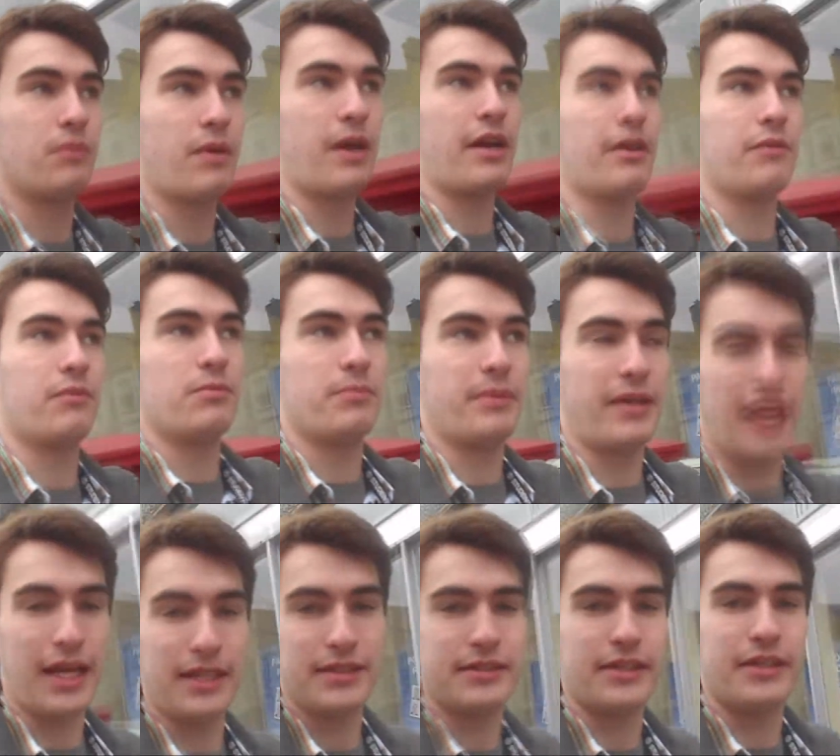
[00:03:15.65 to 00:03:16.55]
where I would be
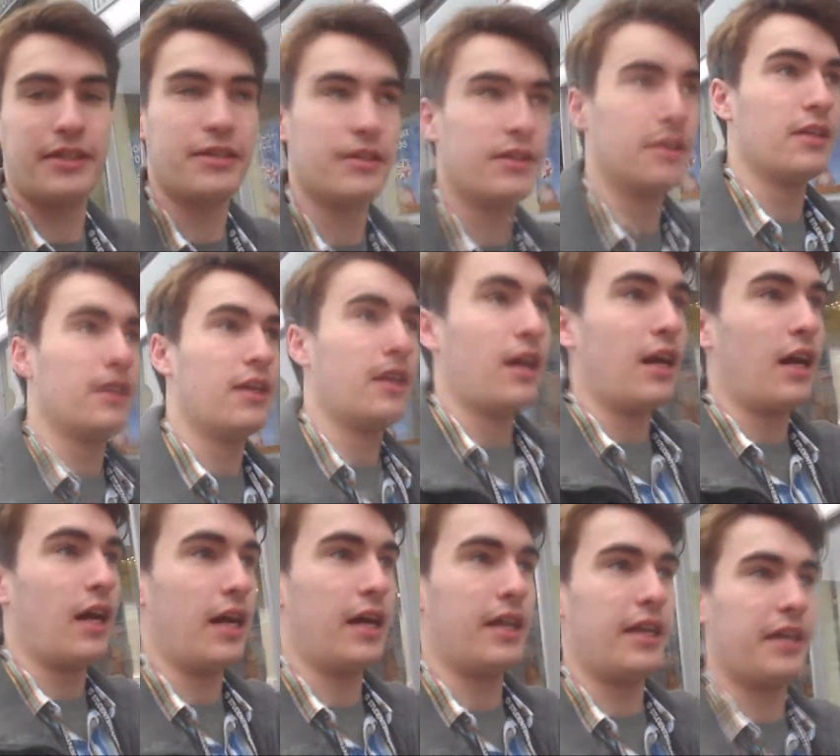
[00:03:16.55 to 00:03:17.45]
landing,
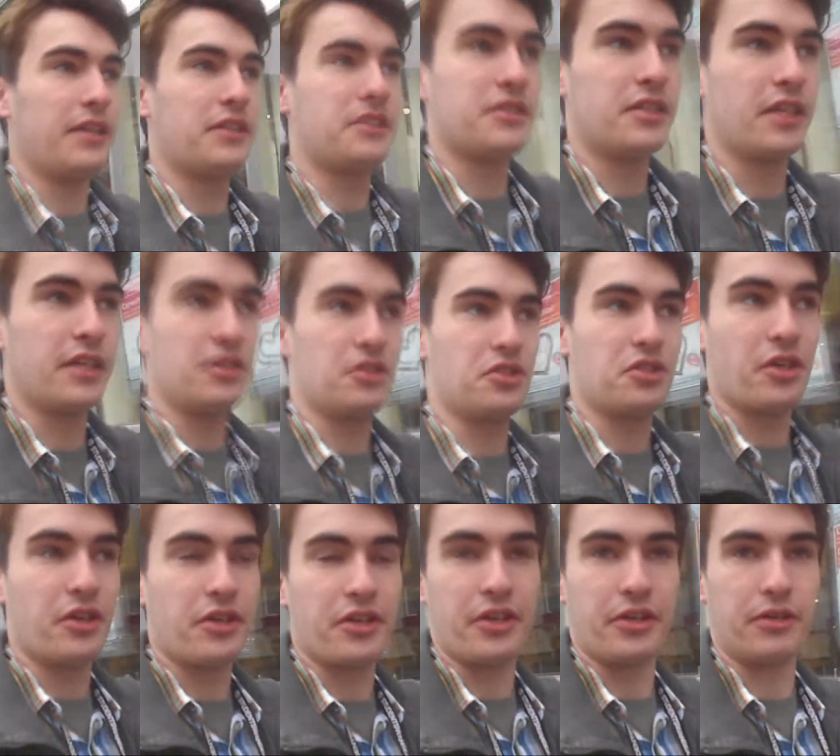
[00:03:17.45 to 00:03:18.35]
and it's in
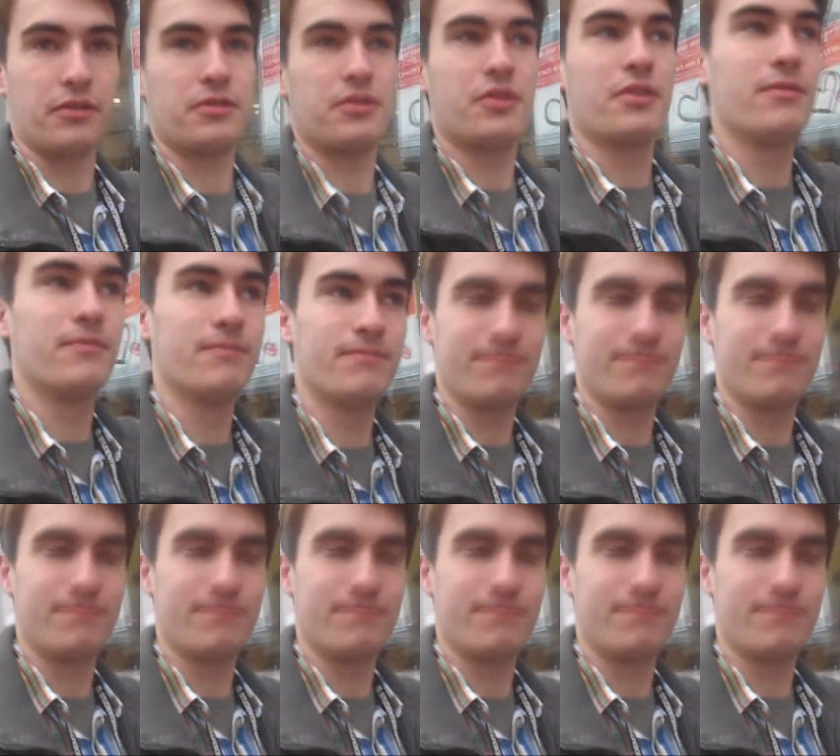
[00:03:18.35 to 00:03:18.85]
Syracuse.